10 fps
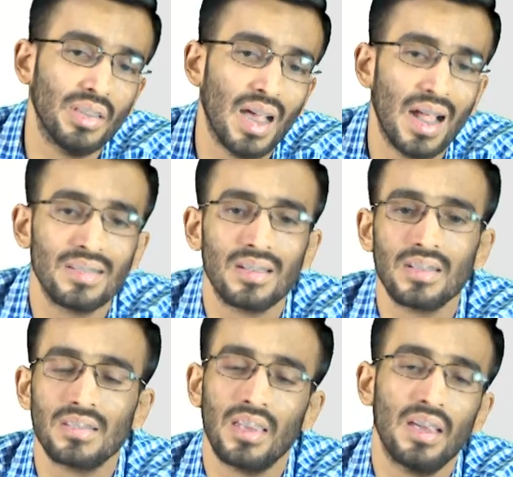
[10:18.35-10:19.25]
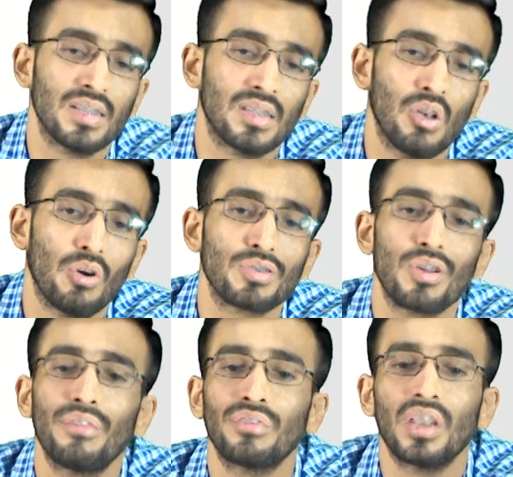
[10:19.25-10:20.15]
The answer is yes, the loss
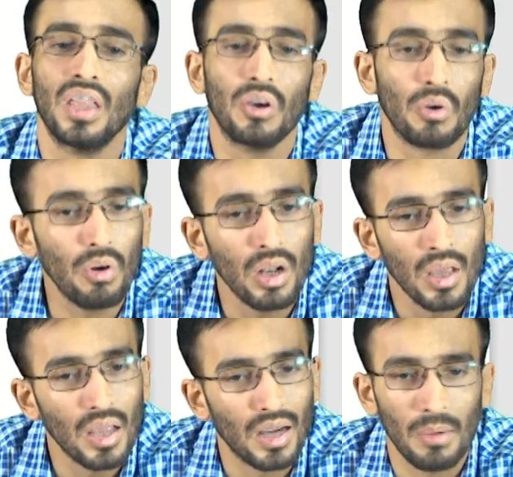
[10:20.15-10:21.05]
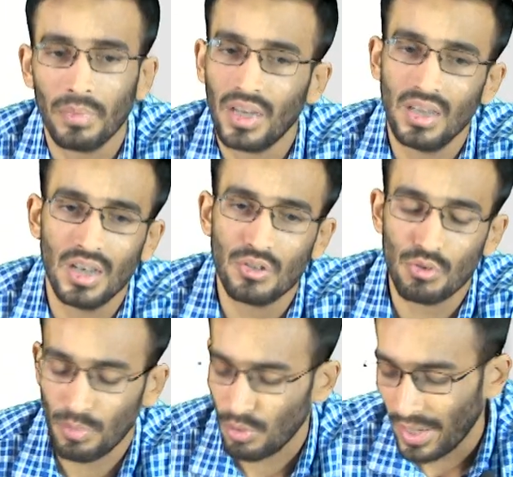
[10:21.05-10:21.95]
of 3 crore company needs to
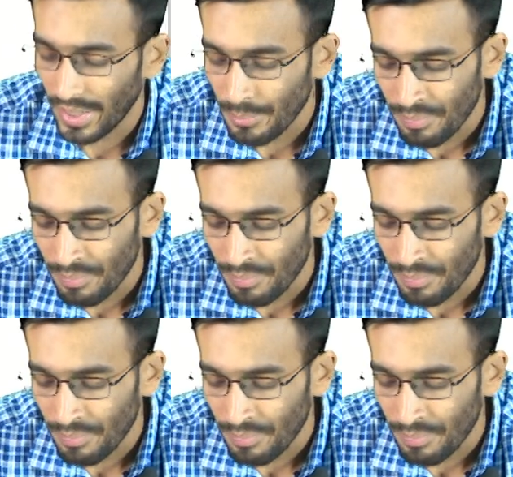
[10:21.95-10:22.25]
provide.